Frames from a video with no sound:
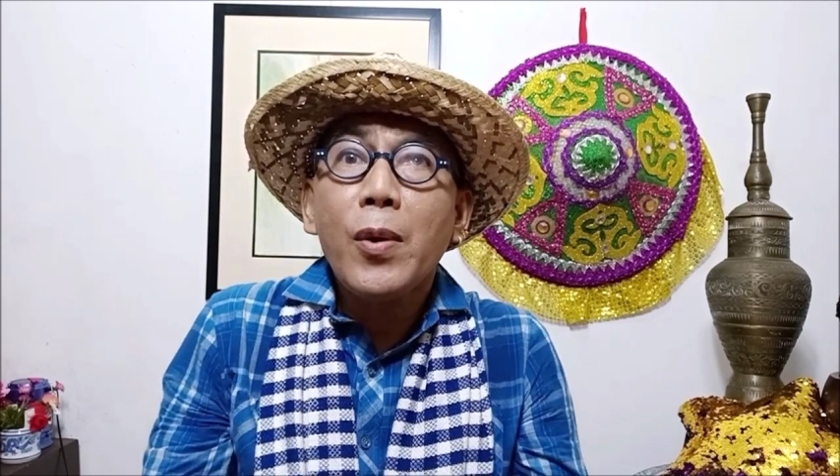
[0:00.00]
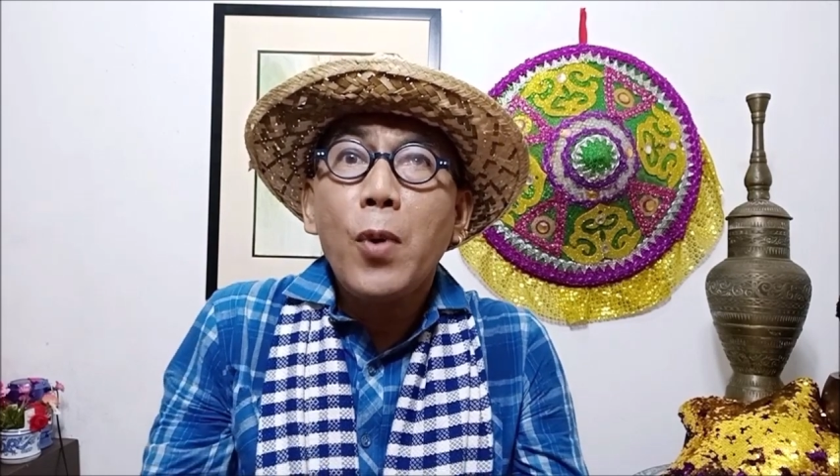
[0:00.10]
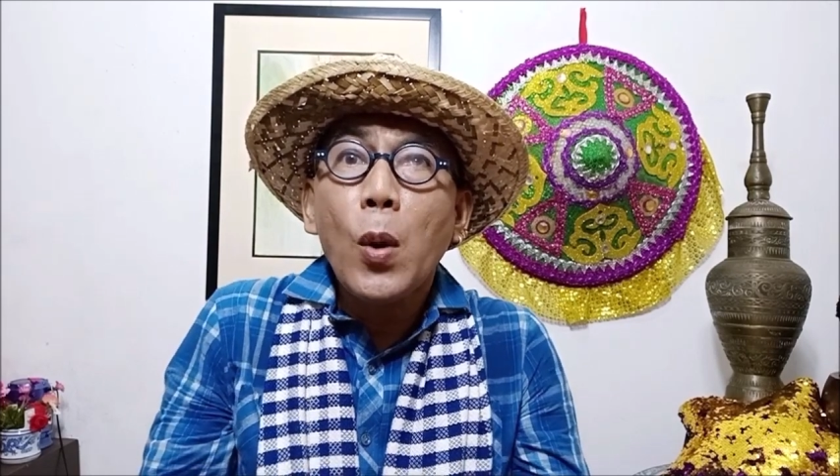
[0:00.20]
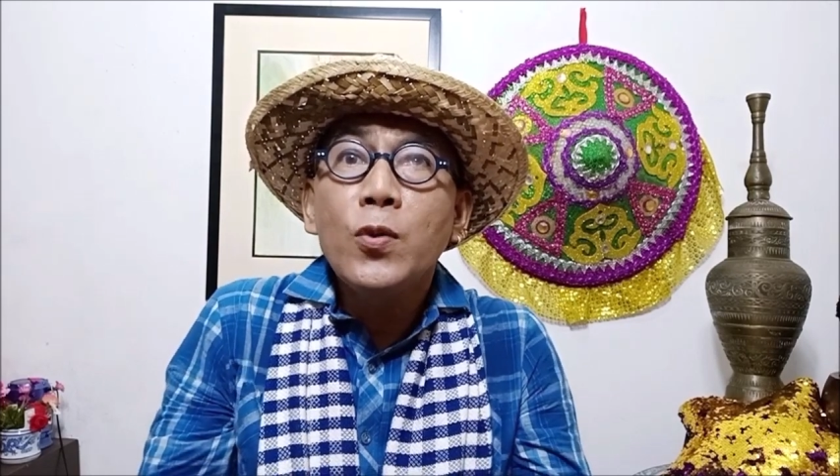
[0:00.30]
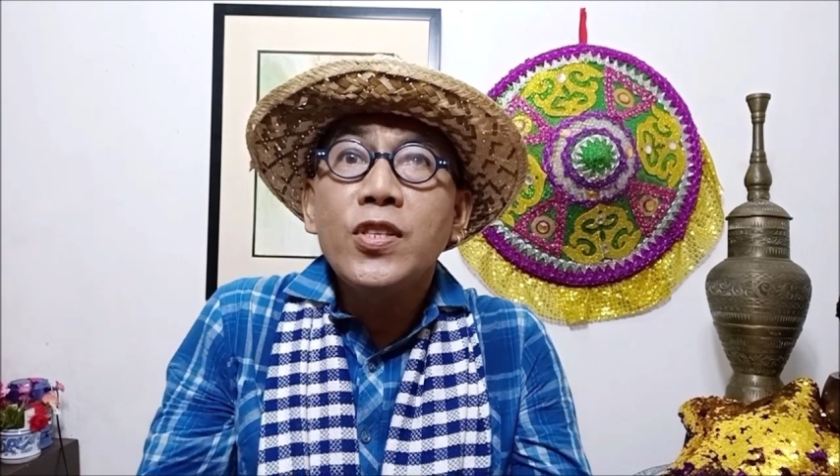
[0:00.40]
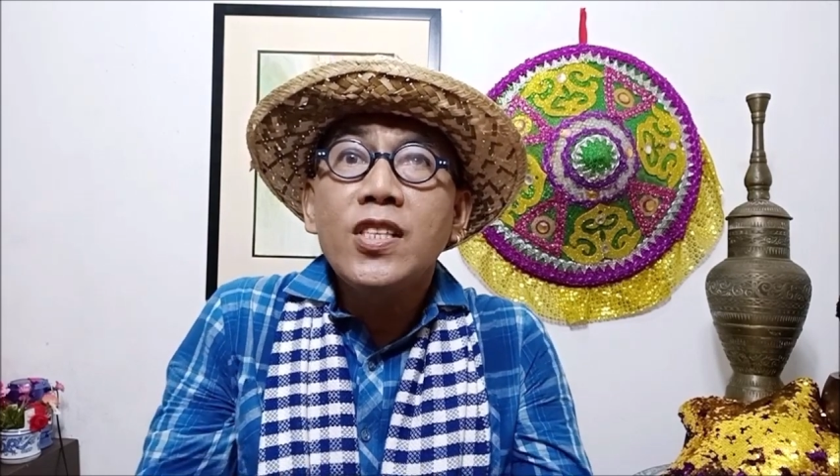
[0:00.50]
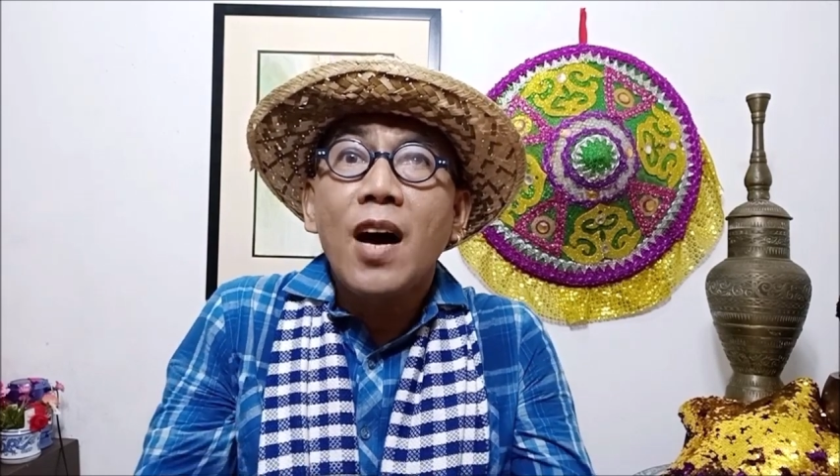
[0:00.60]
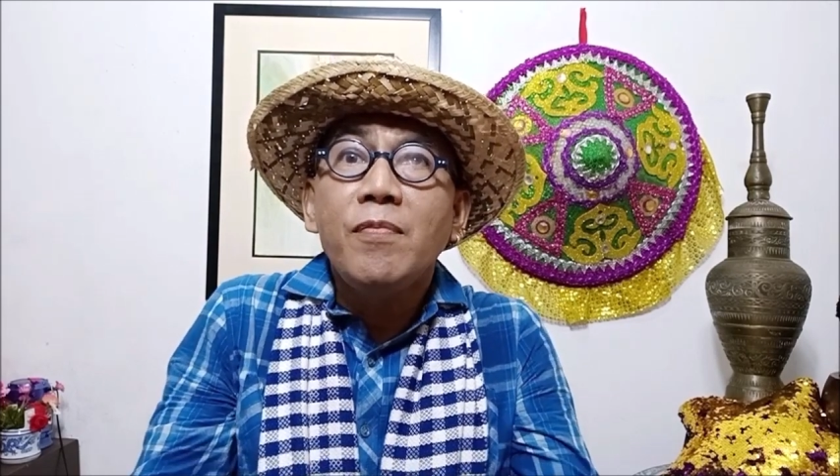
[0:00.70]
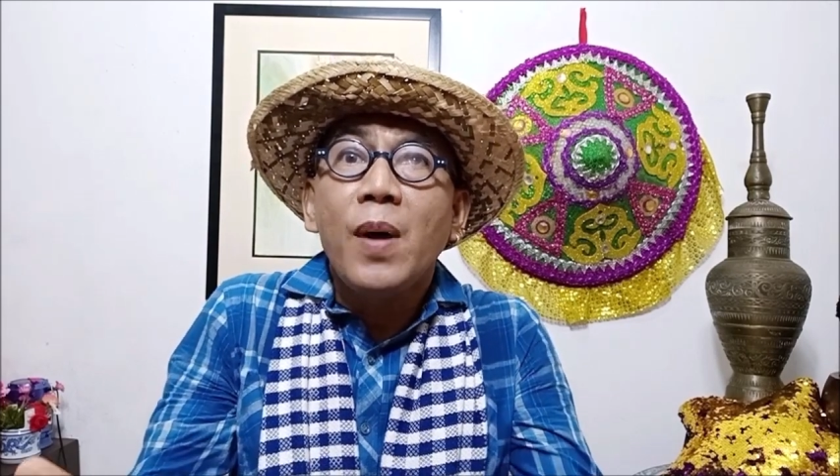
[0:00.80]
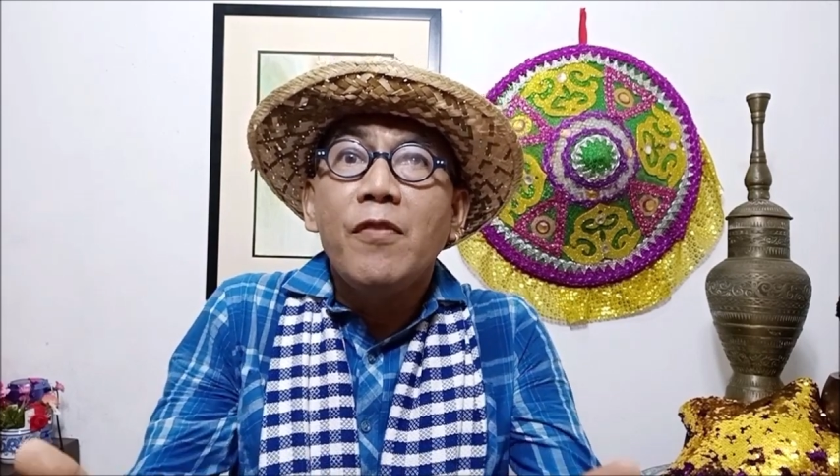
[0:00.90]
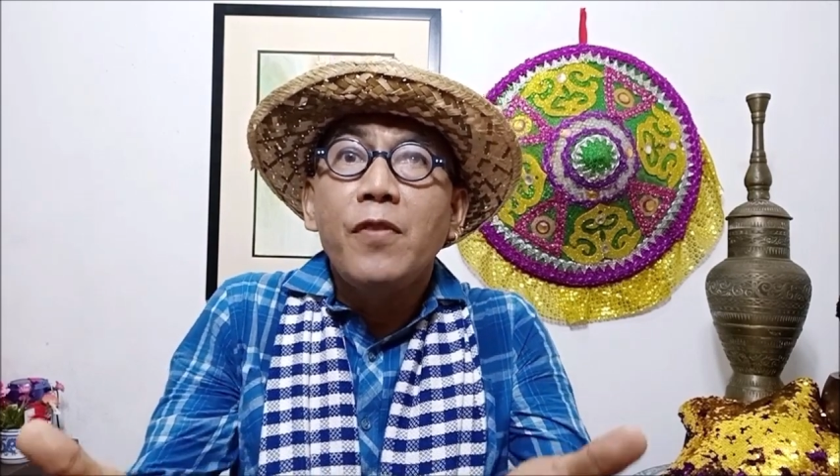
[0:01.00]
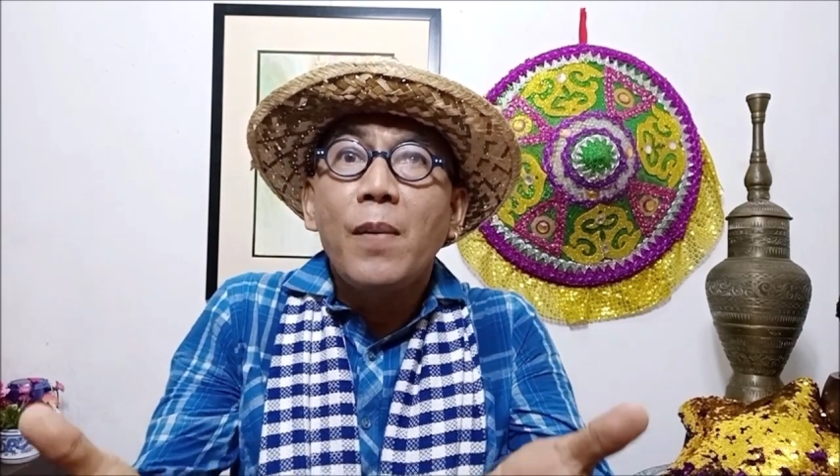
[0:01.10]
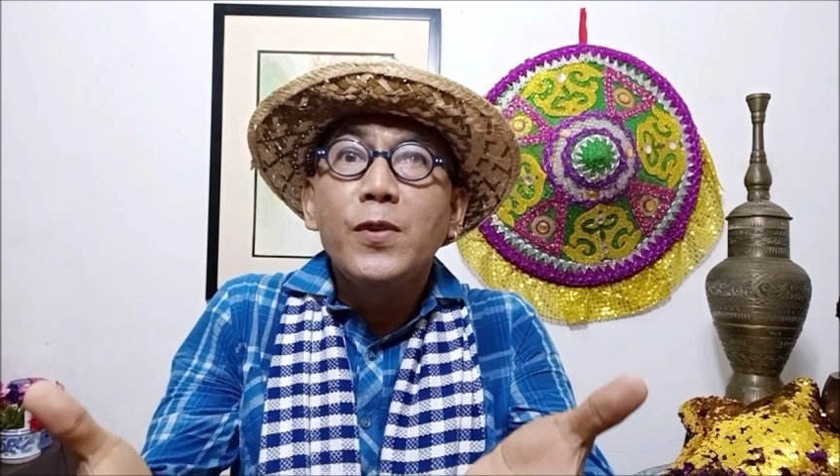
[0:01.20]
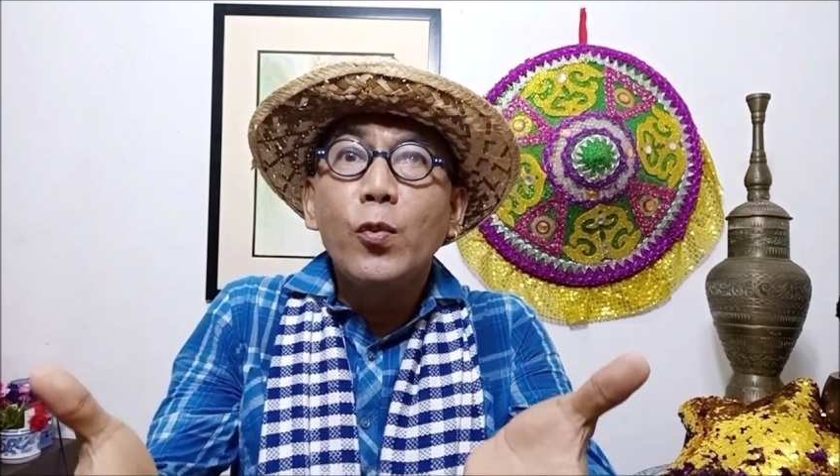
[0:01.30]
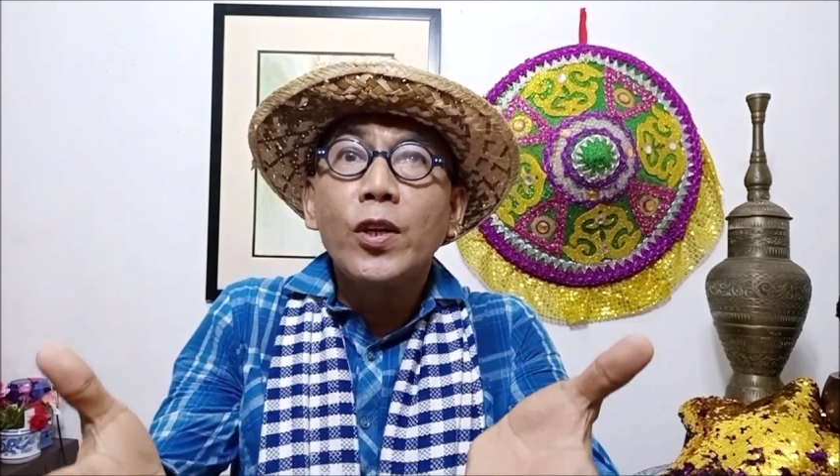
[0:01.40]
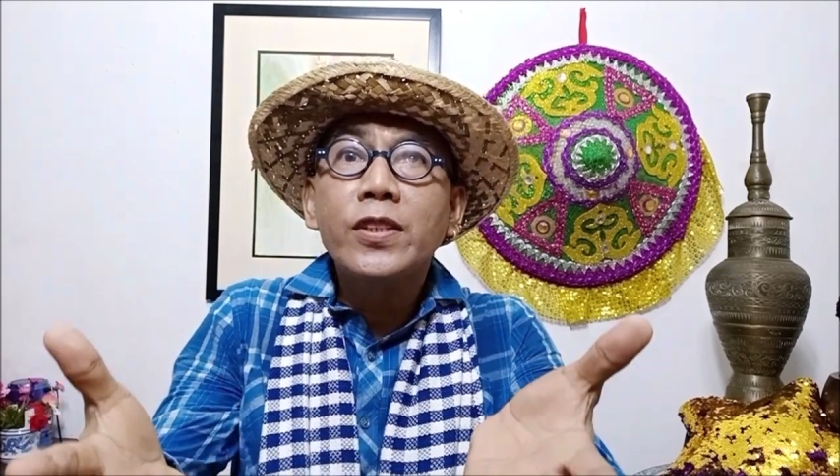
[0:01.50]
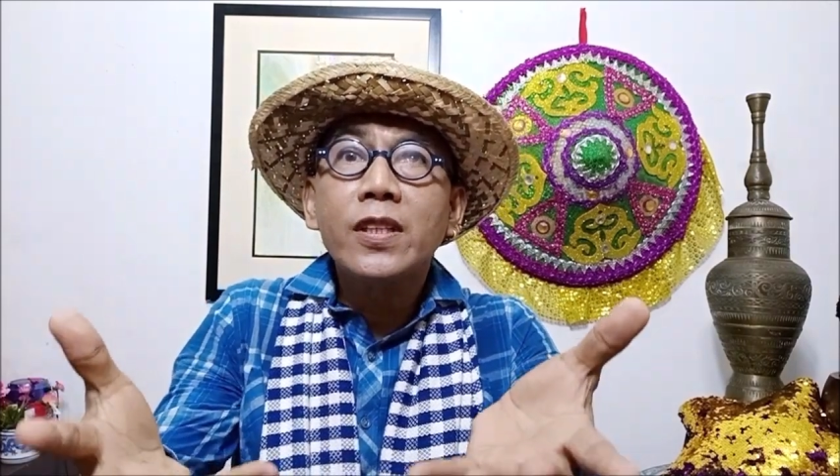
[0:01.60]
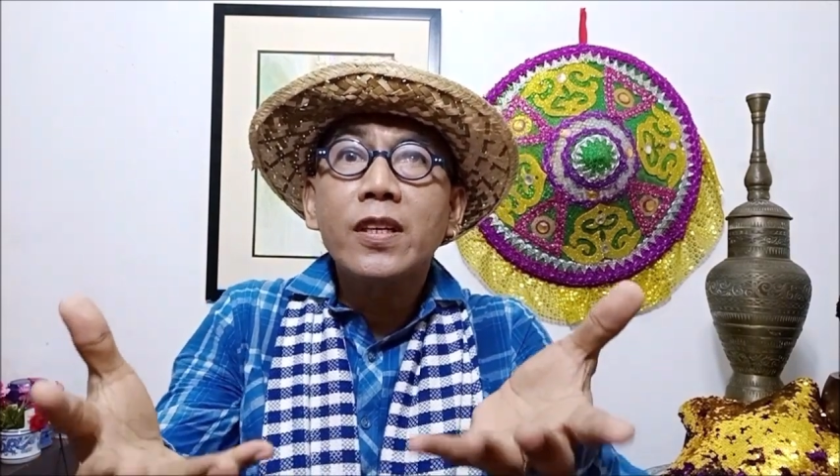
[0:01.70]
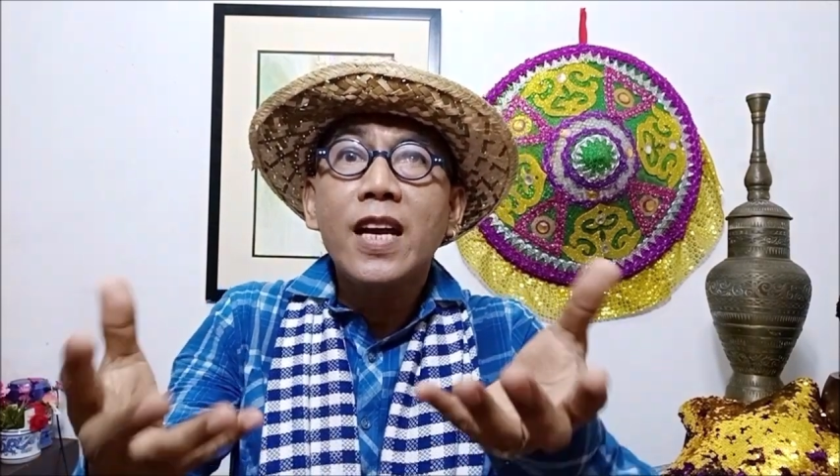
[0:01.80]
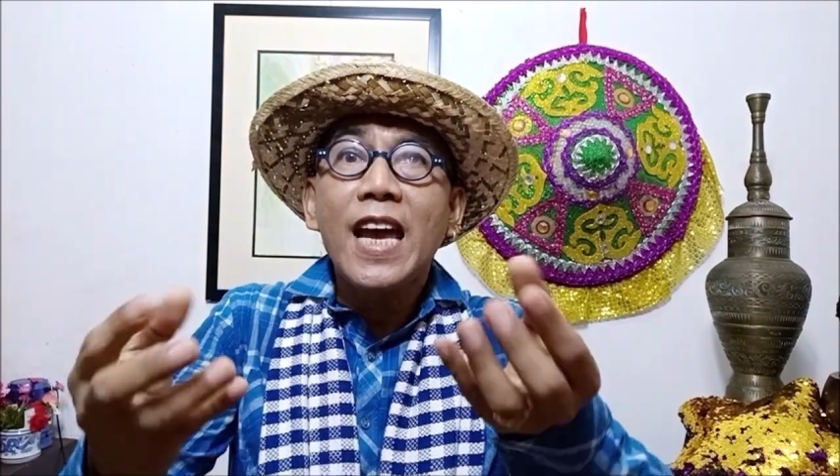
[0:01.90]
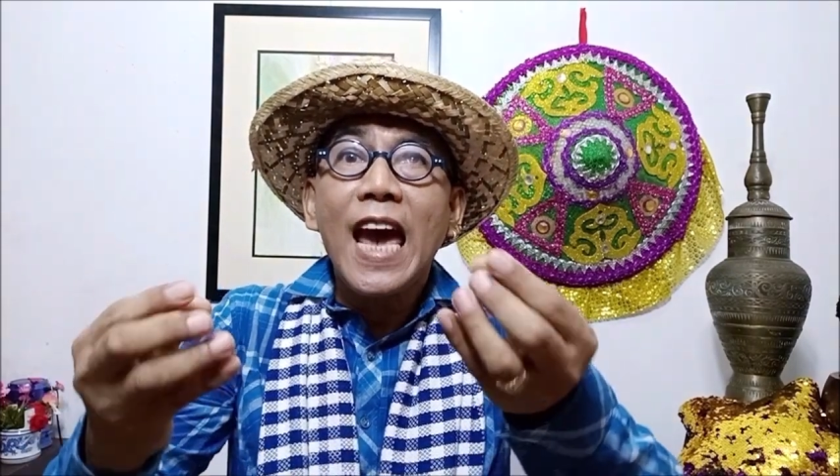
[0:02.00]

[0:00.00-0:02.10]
rose up from the water